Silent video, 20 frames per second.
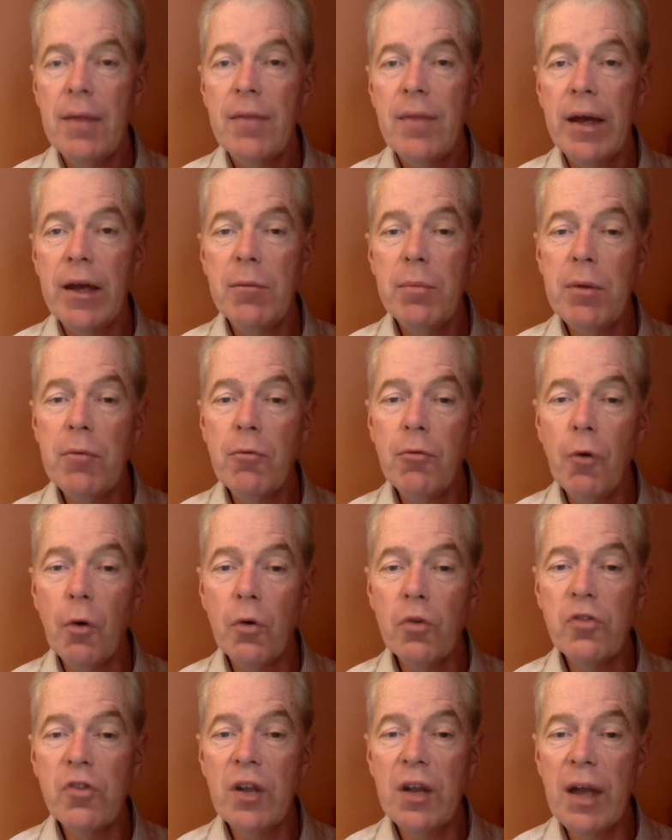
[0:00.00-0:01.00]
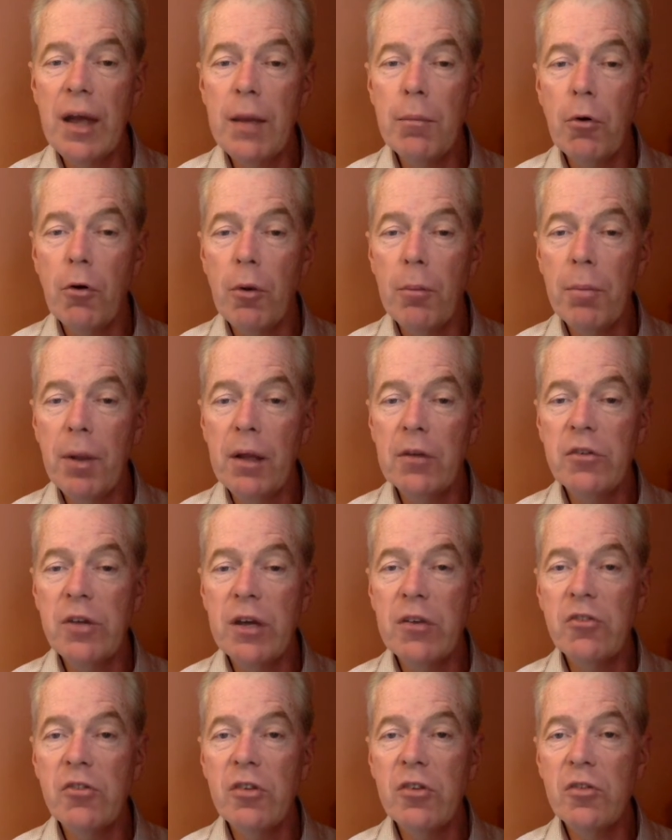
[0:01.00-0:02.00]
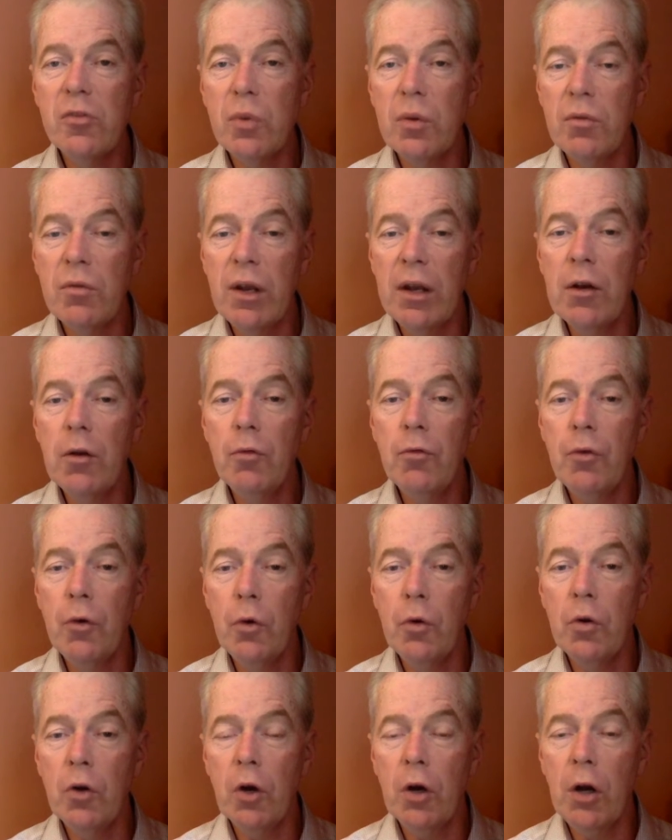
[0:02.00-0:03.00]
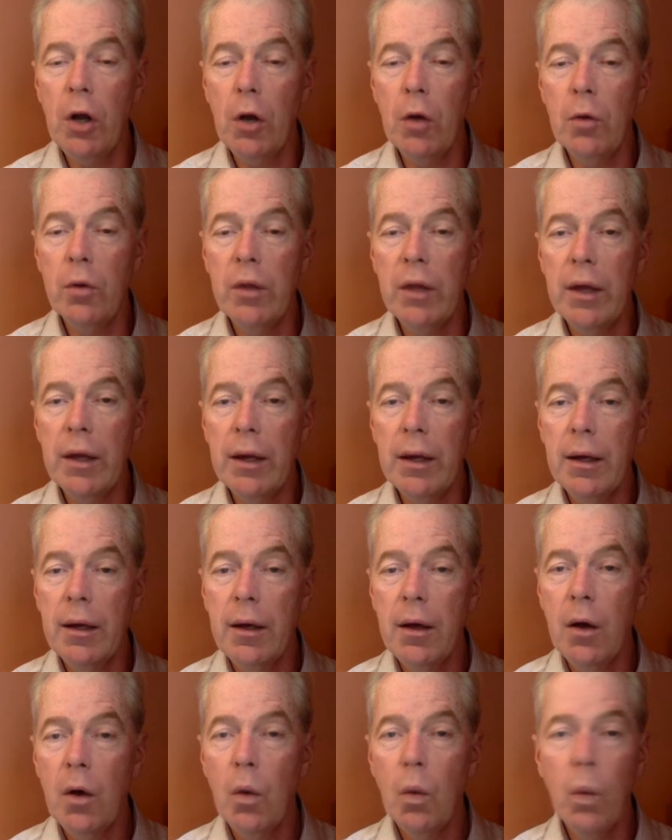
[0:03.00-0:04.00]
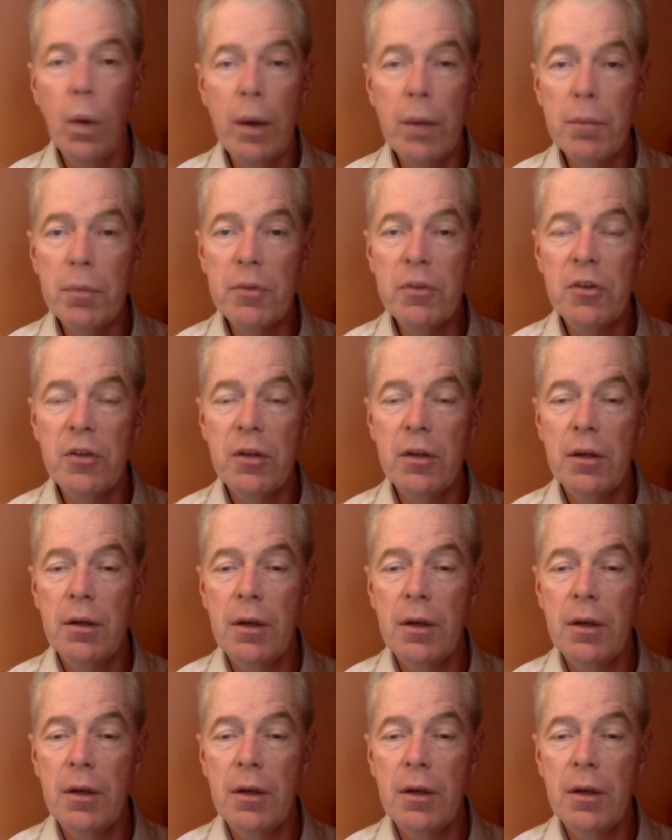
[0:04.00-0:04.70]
They had been forced to labor on plantations with little food or clothing, whipped.